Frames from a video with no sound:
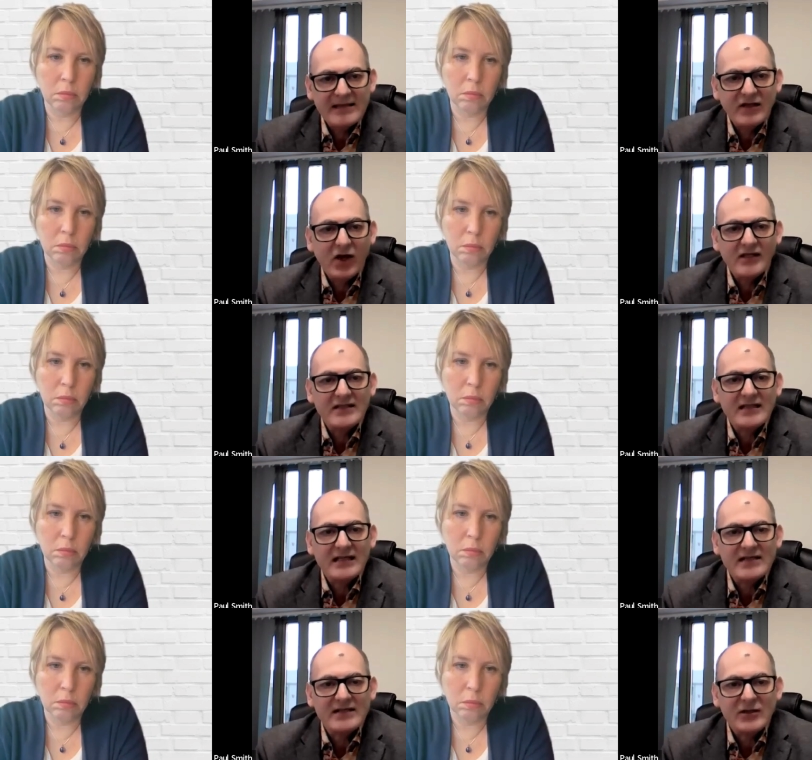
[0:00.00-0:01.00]
Speaker 1: and
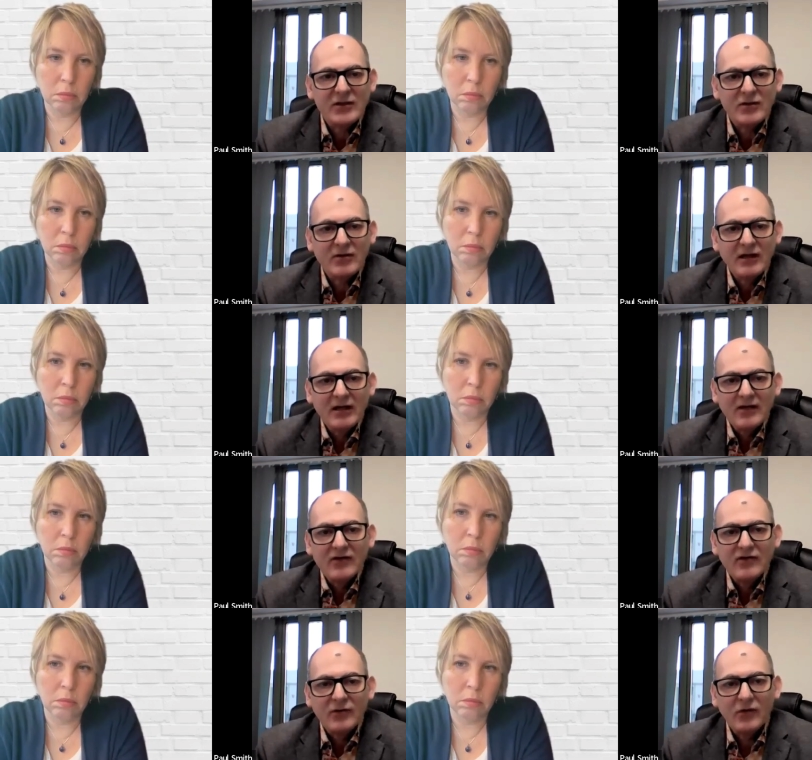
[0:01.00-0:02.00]
90s who
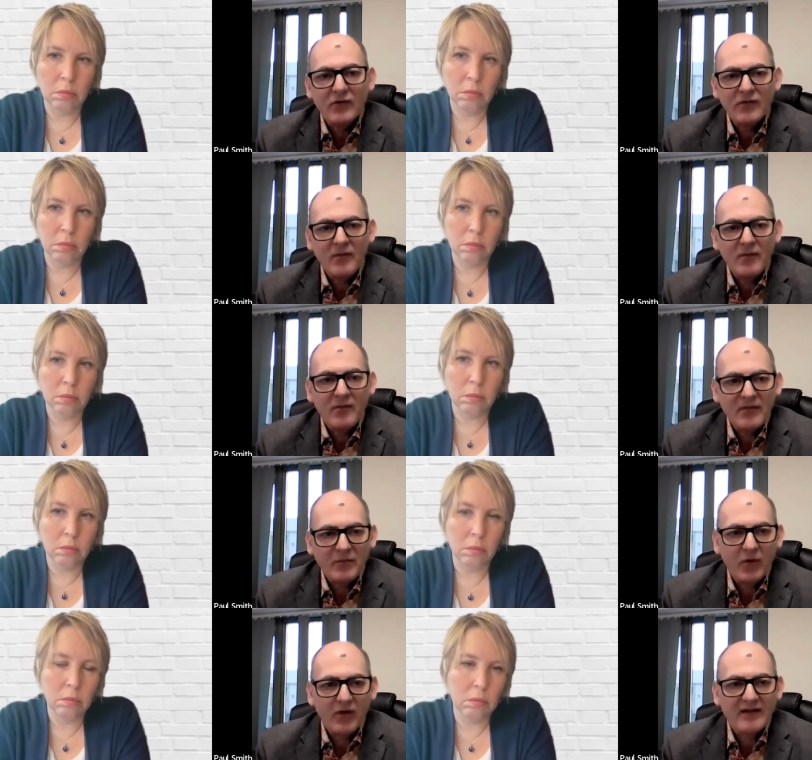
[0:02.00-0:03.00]
sort of
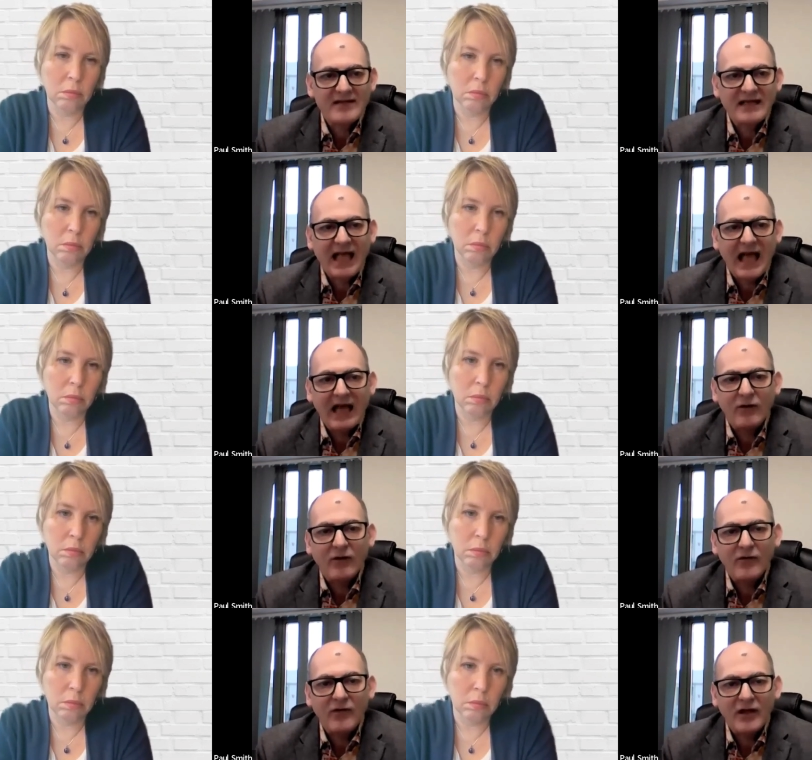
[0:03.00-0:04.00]
wanted to get out
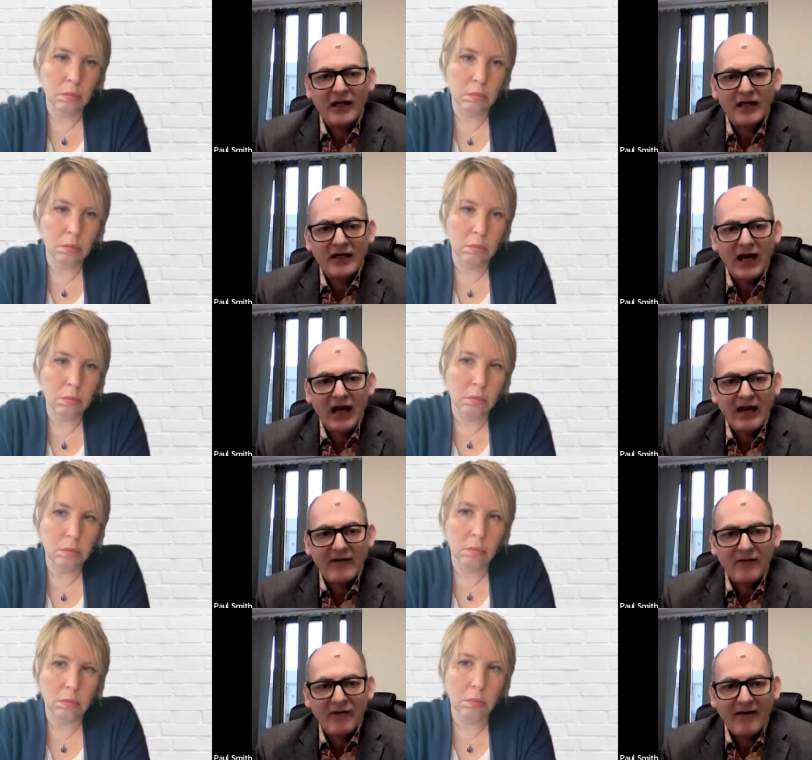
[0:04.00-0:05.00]
of the
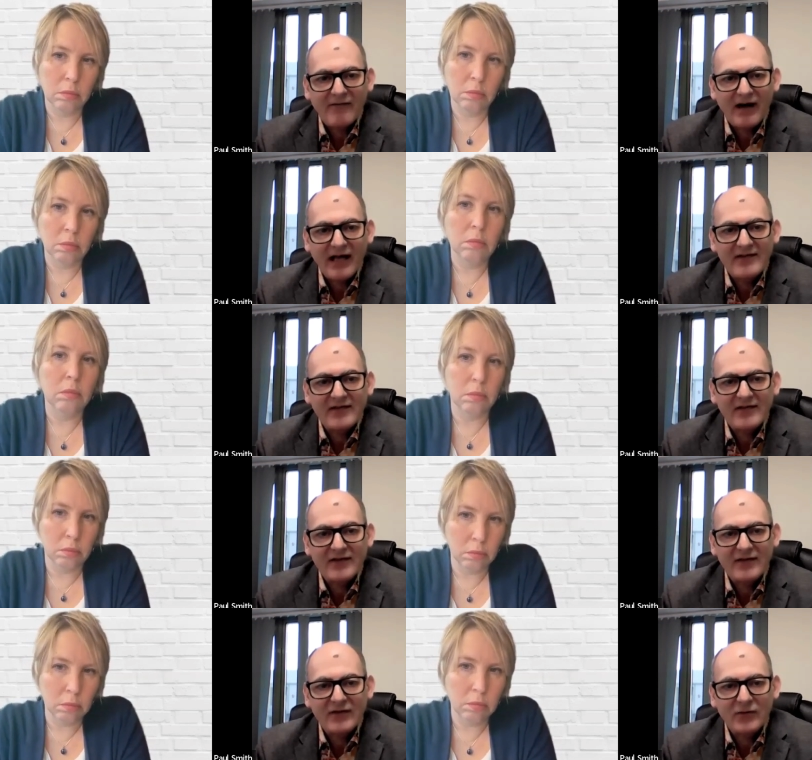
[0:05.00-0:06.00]
rat race
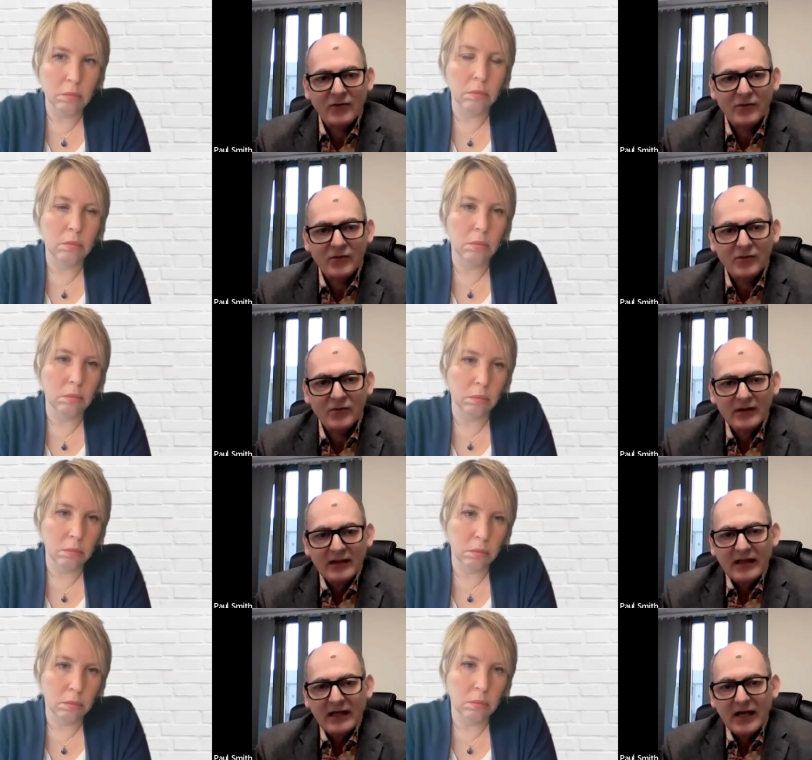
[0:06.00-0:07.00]
and the normal
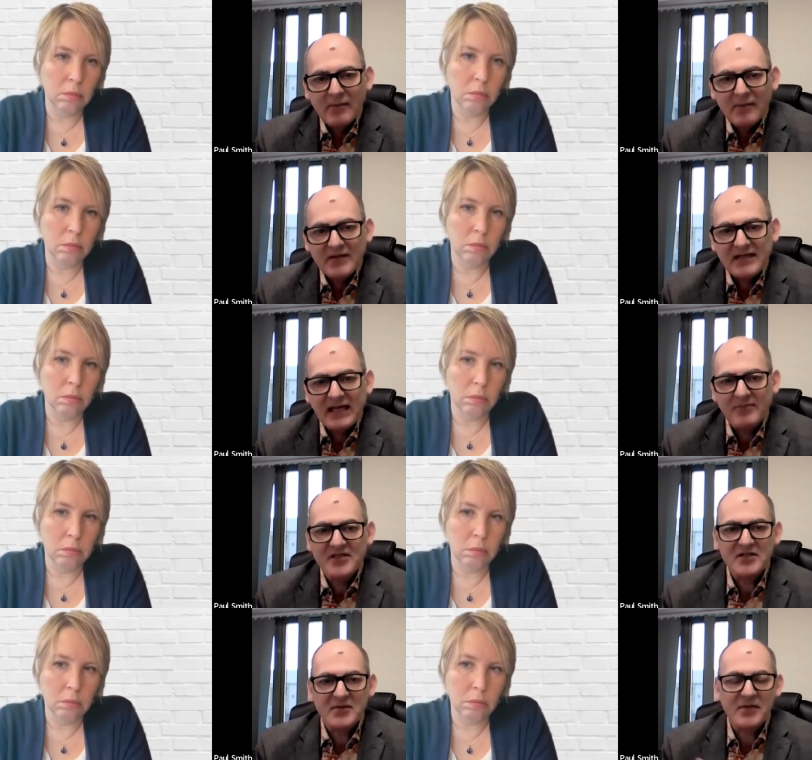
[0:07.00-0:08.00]
bits of
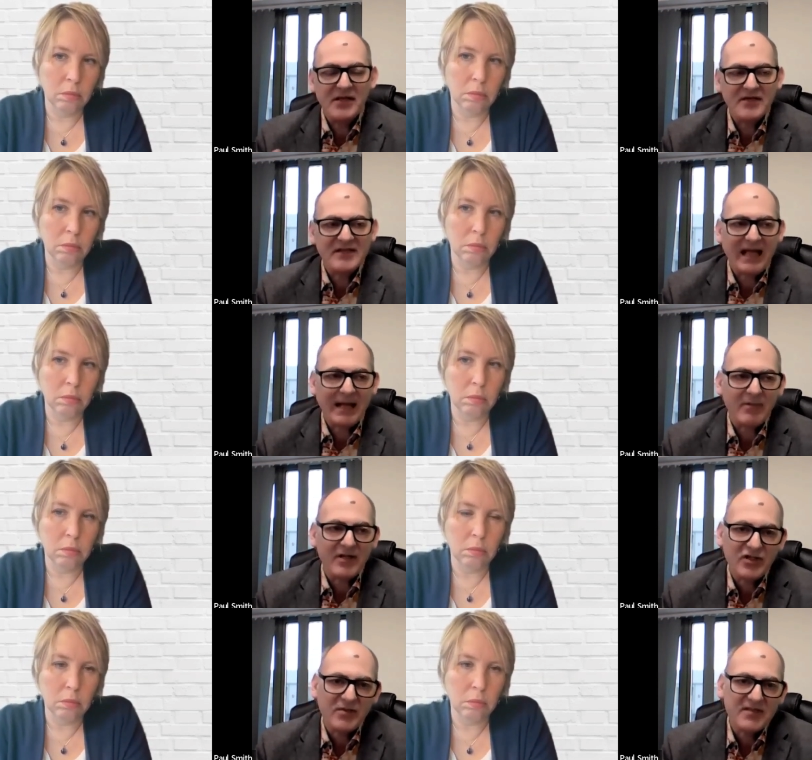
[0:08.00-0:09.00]
capitalism, and
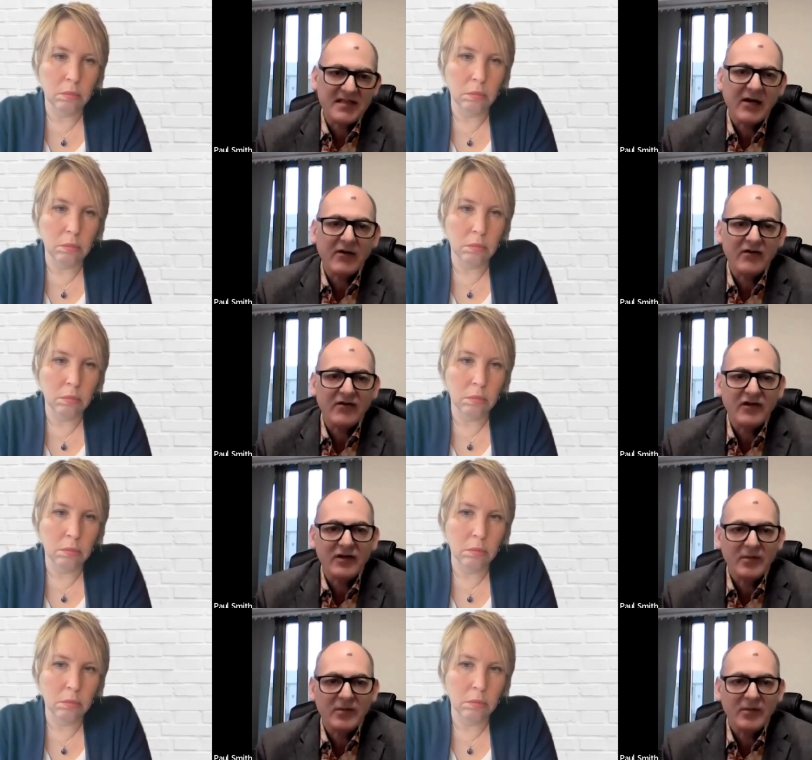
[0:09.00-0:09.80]
established themselves as a